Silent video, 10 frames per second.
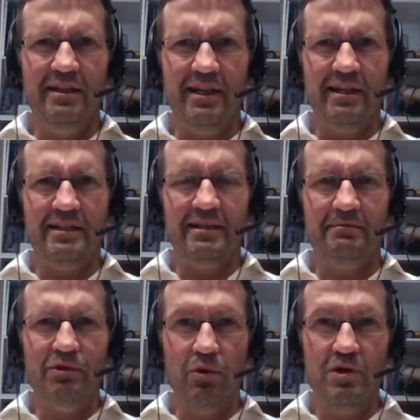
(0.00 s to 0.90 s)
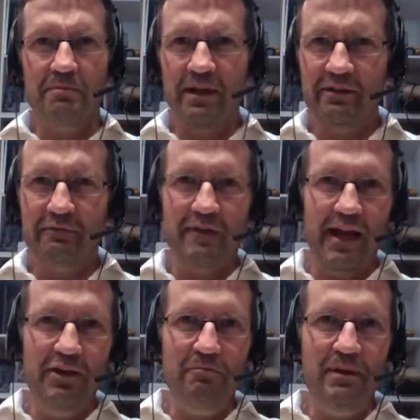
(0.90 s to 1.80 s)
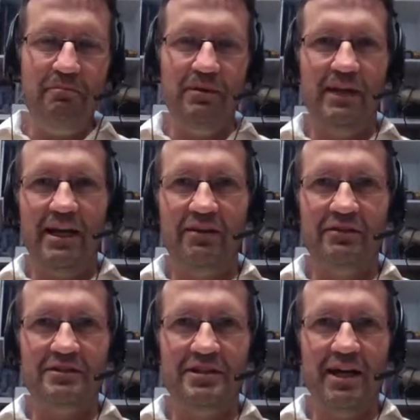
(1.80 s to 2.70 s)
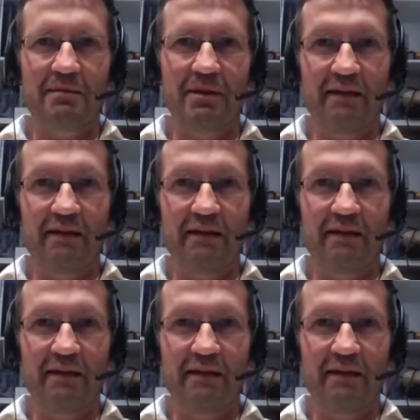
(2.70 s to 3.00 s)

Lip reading: that talks about the value people add on the table.